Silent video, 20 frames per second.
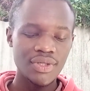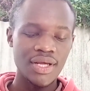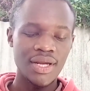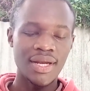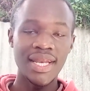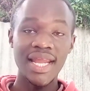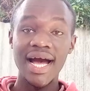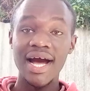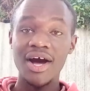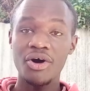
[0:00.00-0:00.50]

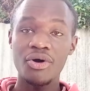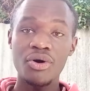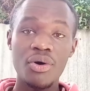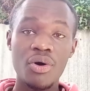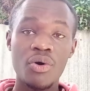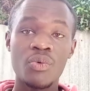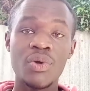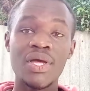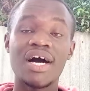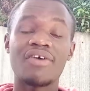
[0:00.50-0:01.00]
now
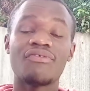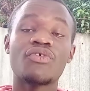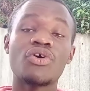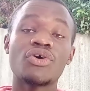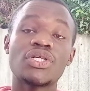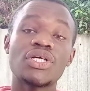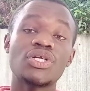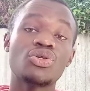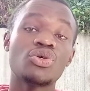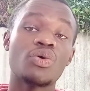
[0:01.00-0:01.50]
we have
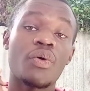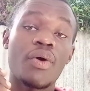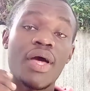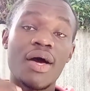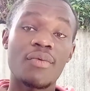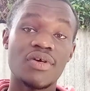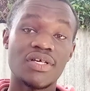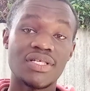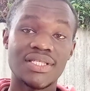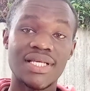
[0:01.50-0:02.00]
gotten to where
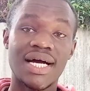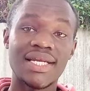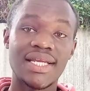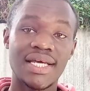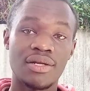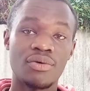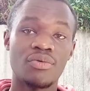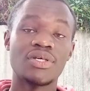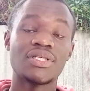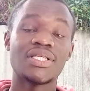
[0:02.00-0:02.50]
we
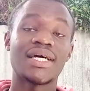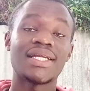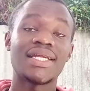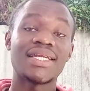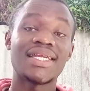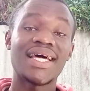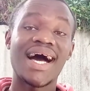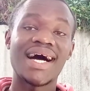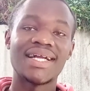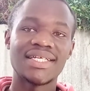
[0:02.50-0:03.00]
started. We
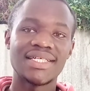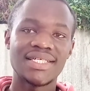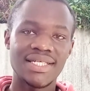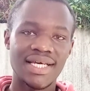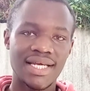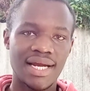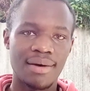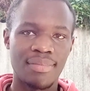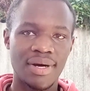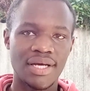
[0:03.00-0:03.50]
started at
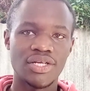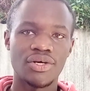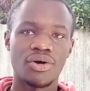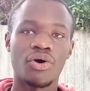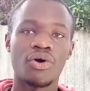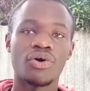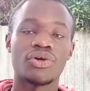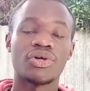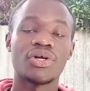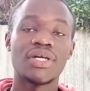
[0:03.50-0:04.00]
terabyte
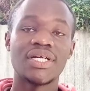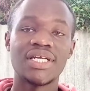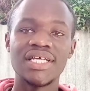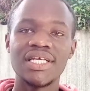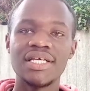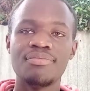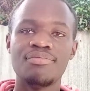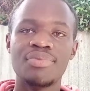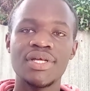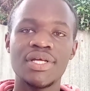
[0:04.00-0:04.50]
or
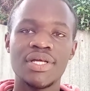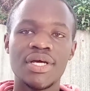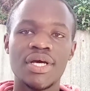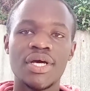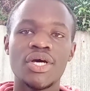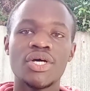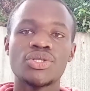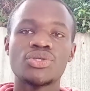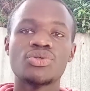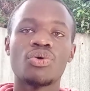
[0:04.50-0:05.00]
TB.
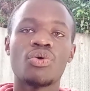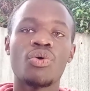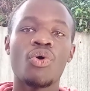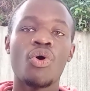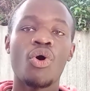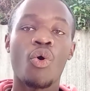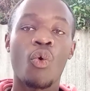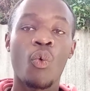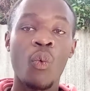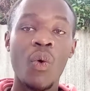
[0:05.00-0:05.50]
So
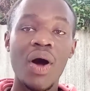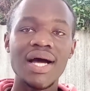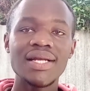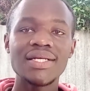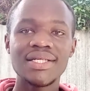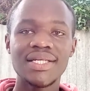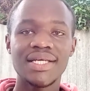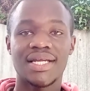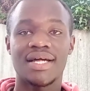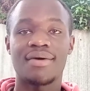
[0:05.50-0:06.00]

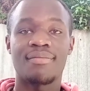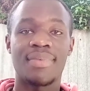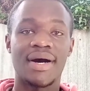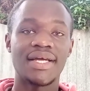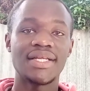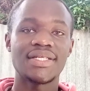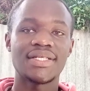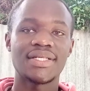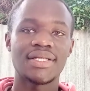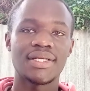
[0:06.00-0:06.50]
1
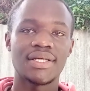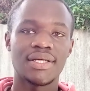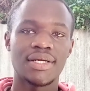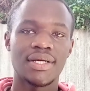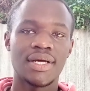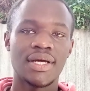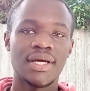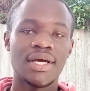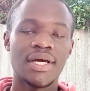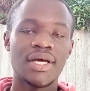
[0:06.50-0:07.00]
terabyte
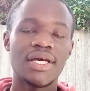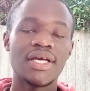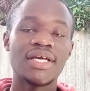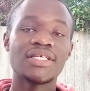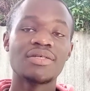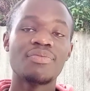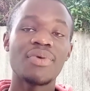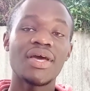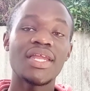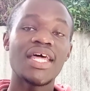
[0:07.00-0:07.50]

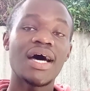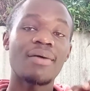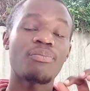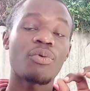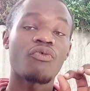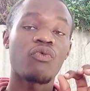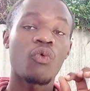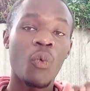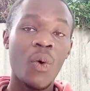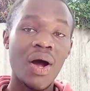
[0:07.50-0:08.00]
is made up
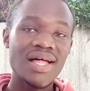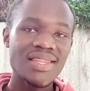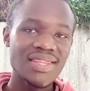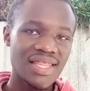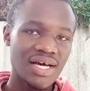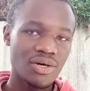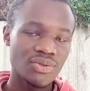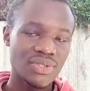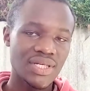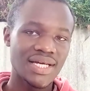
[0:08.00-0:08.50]
of
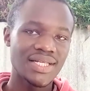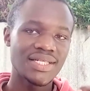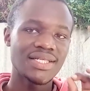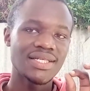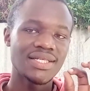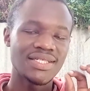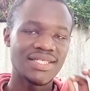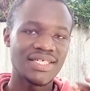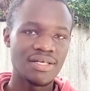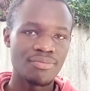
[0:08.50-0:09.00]
1000
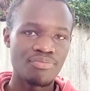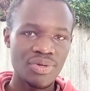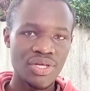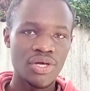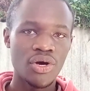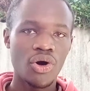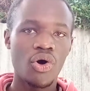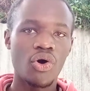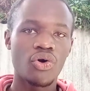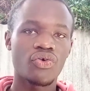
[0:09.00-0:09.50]
GB,
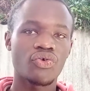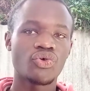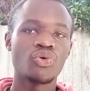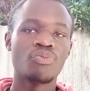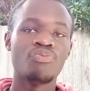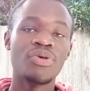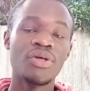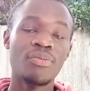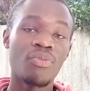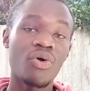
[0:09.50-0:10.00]
or to
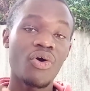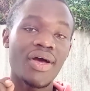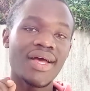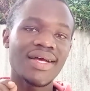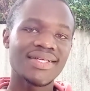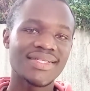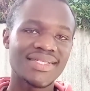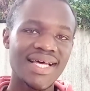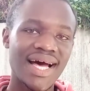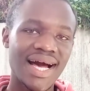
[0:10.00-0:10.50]
be more
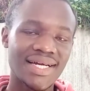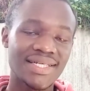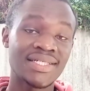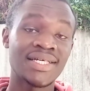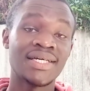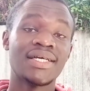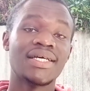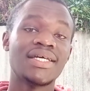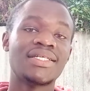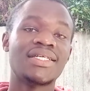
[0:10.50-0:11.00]
exact,
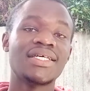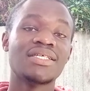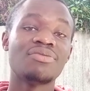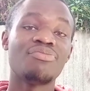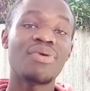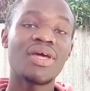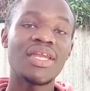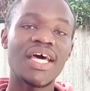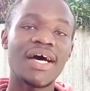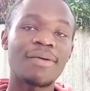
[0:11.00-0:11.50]
it is
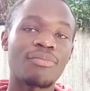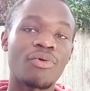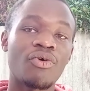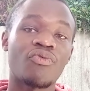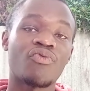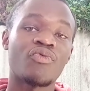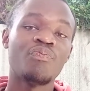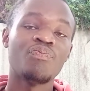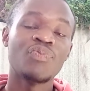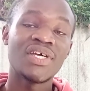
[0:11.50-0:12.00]
made up of
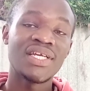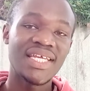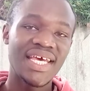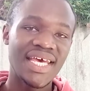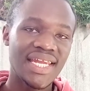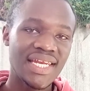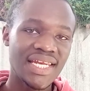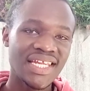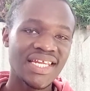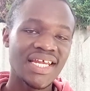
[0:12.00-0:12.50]

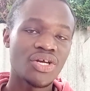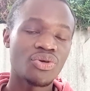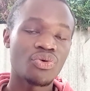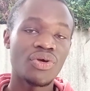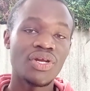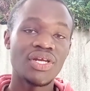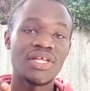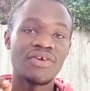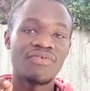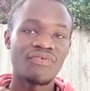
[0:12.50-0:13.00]

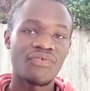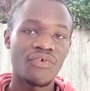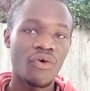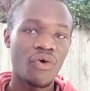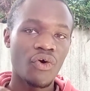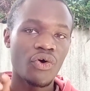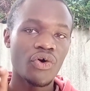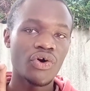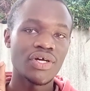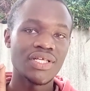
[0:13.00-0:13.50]

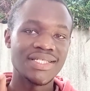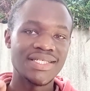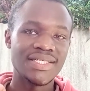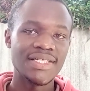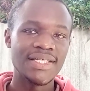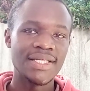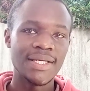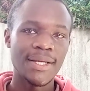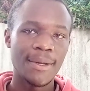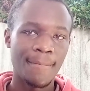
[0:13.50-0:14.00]
1024
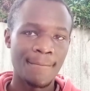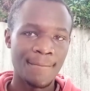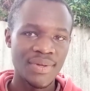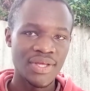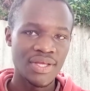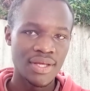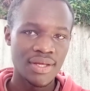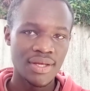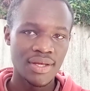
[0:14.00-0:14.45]
GB.